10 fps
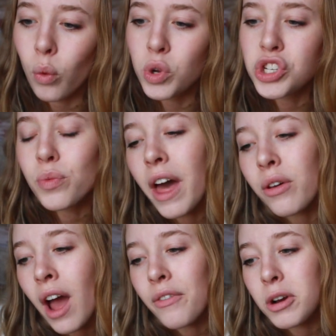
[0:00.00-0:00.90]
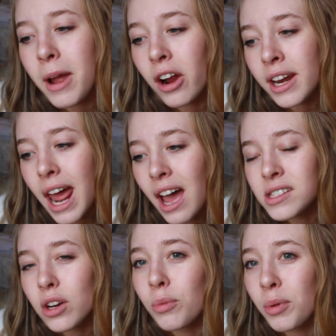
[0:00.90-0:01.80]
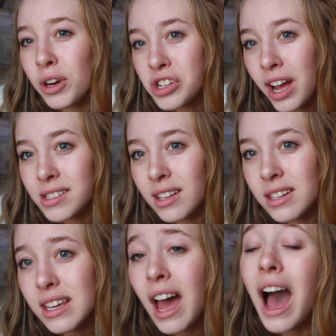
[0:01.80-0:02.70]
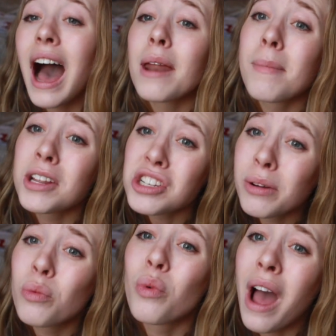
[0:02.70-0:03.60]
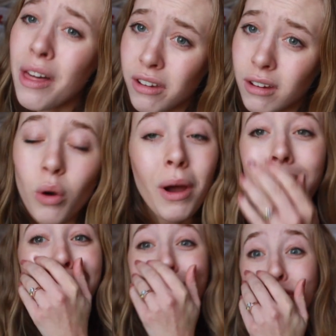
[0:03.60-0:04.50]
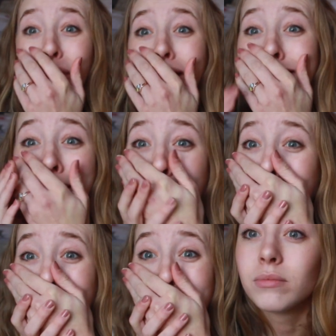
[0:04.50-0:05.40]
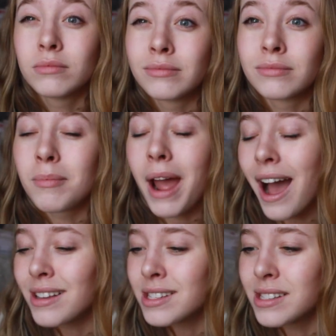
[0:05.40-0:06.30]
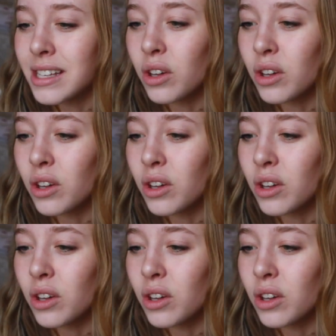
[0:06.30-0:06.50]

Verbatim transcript: Would you rather have an American accent or a British accent? I'd much rather. Oh, I can't do this. Mm, my accent